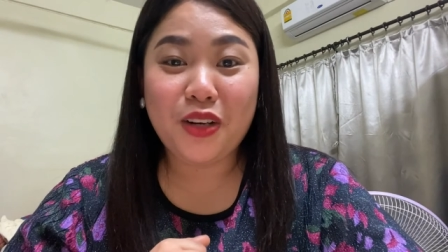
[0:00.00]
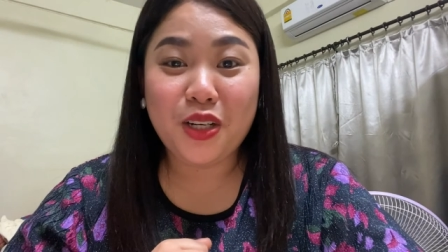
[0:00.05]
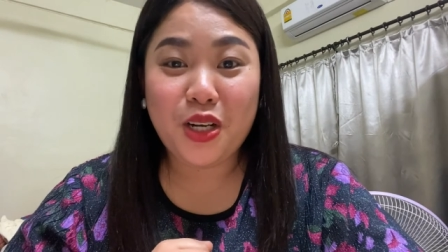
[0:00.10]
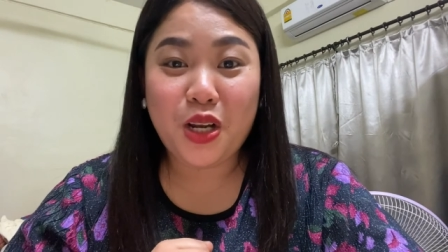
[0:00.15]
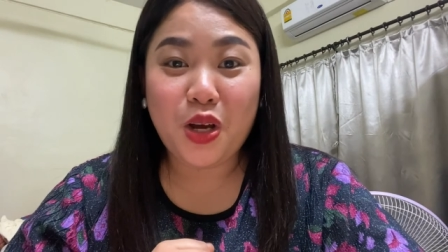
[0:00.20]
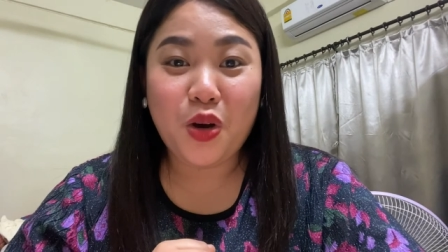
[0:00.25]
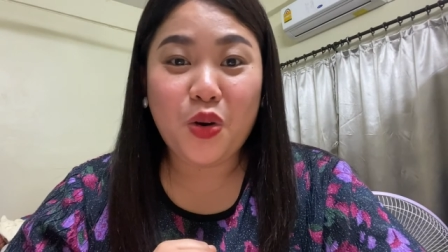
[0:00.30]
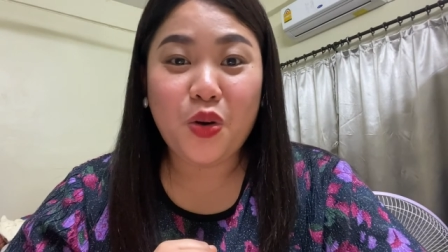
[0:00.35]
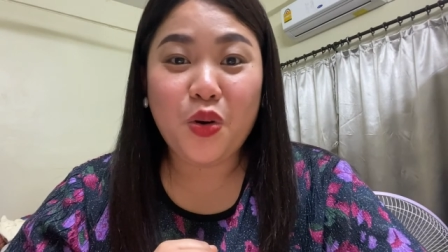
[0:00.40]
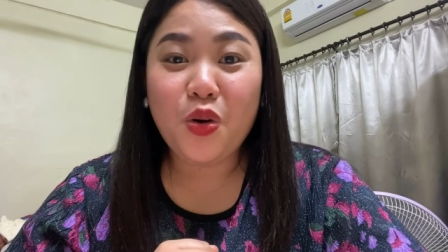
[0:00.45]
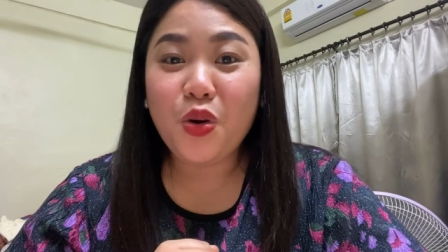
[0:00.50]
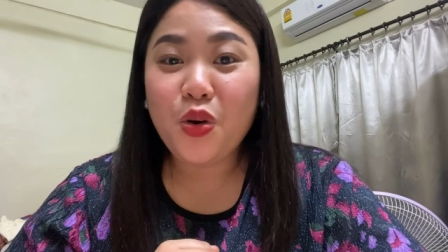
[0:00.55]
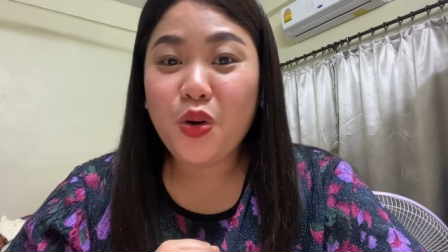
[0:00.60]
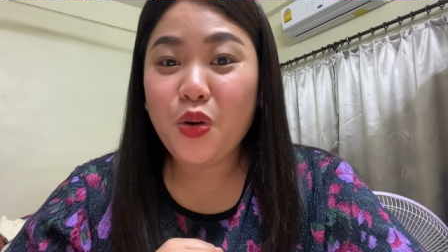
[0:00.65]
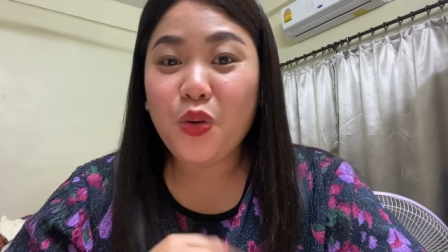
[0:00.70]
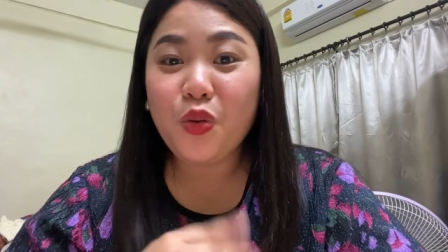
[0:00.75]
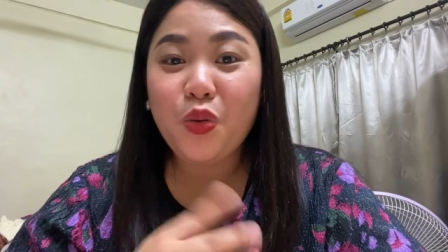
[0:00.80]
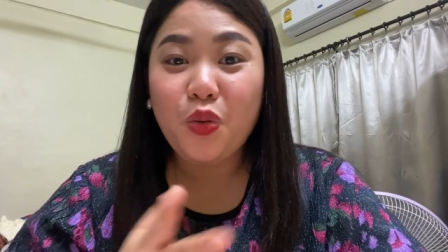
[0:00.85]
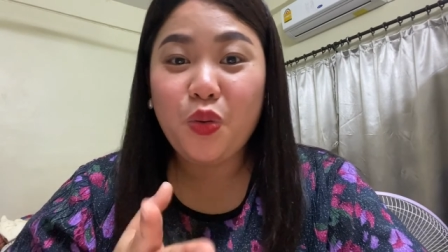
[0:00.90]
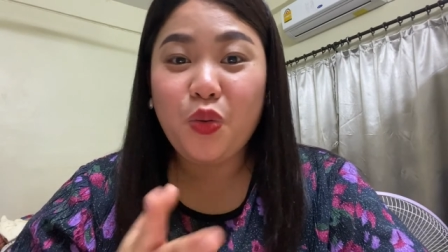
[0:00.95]
know
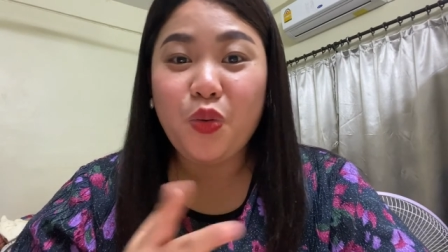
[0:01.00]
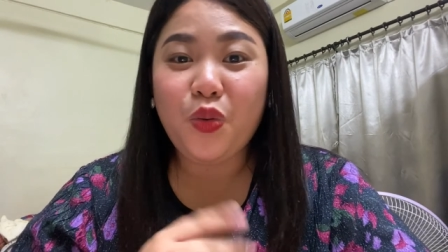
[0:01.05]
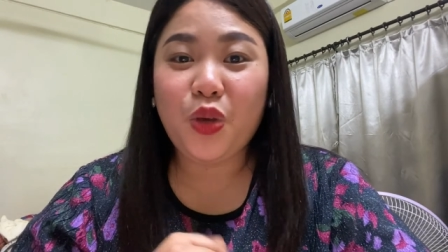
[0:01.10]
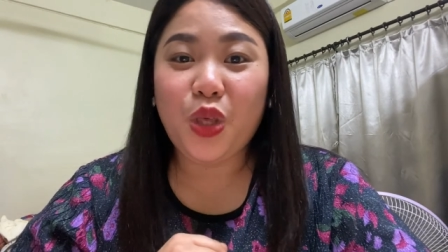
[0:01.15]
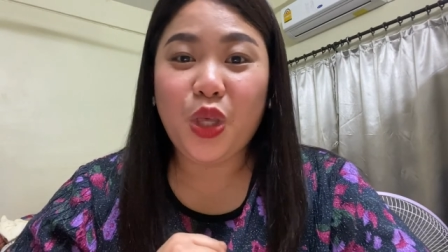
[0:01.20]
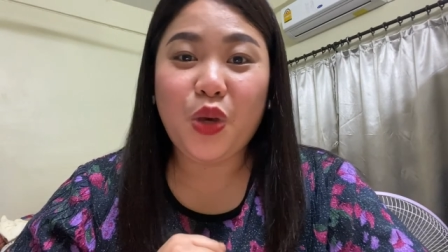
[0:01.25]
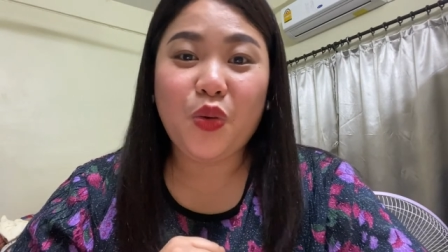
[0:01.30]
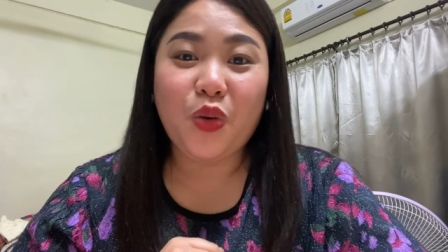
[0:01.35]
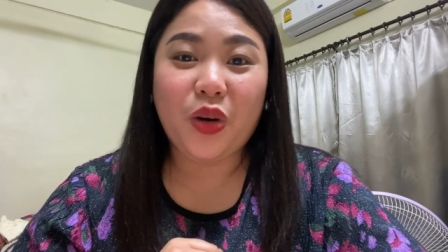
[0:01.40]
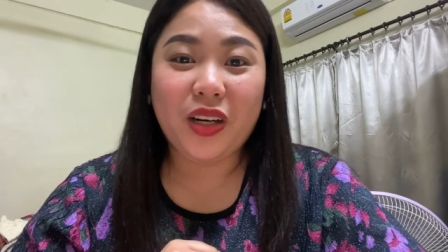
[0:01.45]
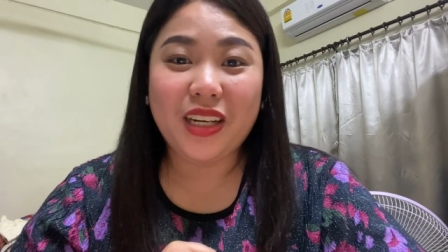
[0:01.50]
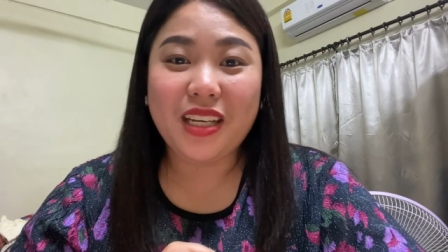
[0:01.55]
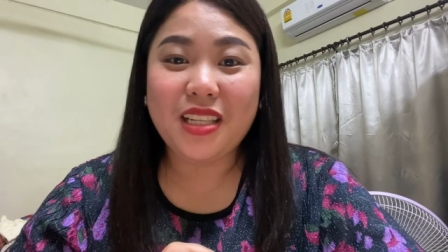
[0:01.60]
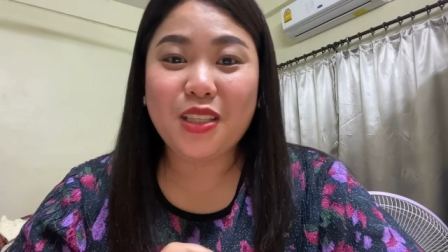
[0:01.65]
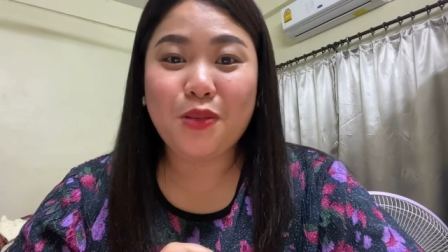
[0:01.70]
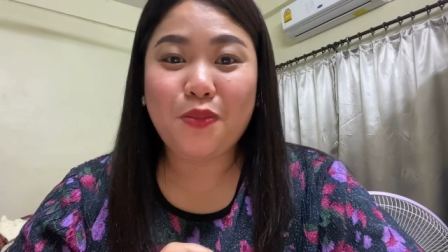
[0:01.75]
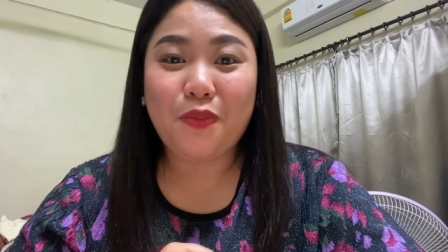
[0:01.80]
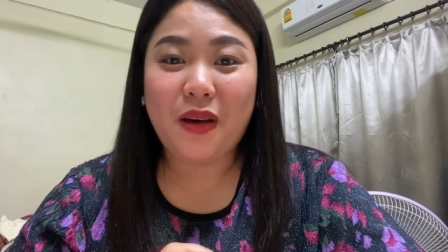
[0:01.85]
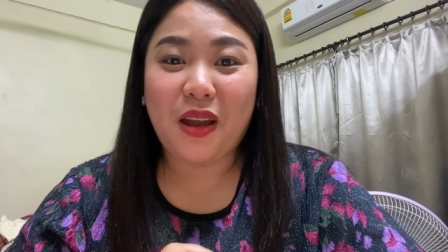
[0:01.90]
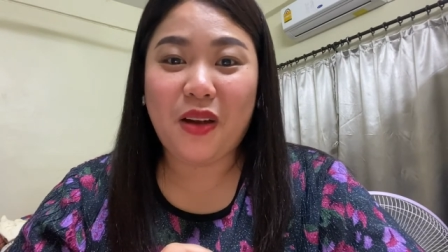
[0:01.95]
who you are
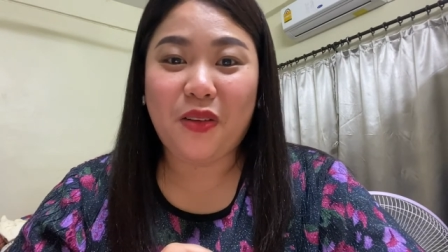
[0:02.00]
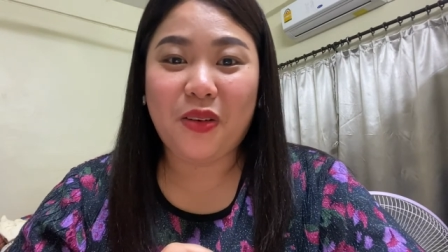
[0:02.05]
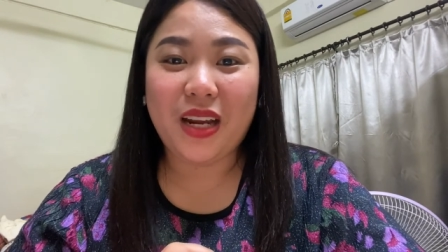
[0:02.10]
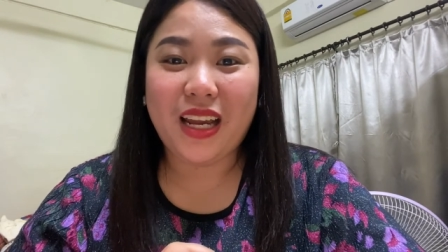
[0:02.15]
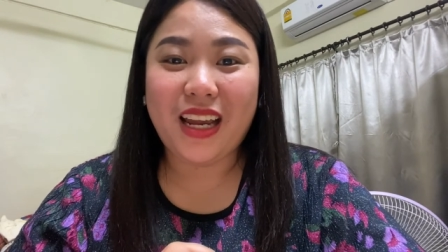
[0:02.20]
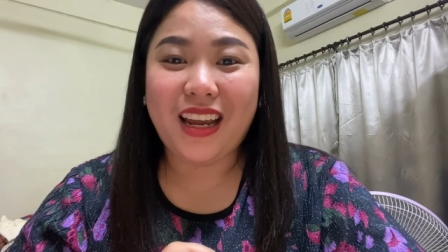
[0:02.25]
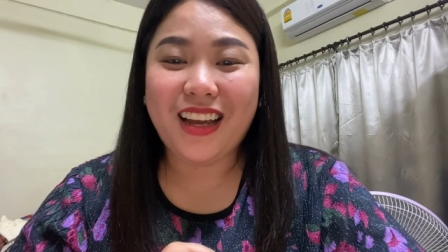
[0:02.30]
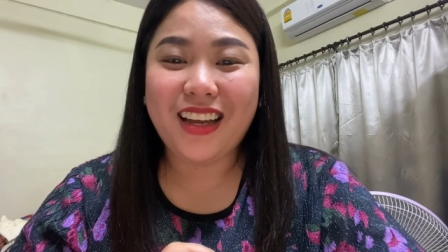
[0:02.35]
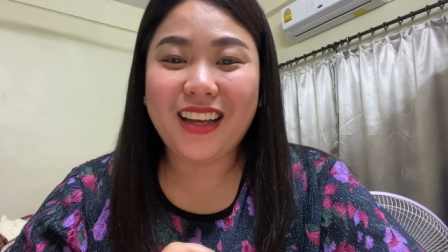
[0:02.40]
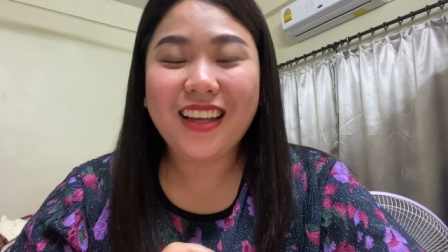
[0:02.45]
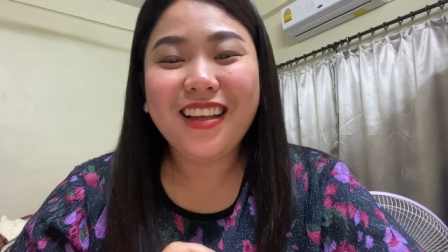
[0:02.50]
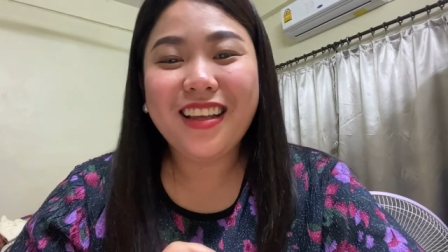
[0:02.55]
inspiring.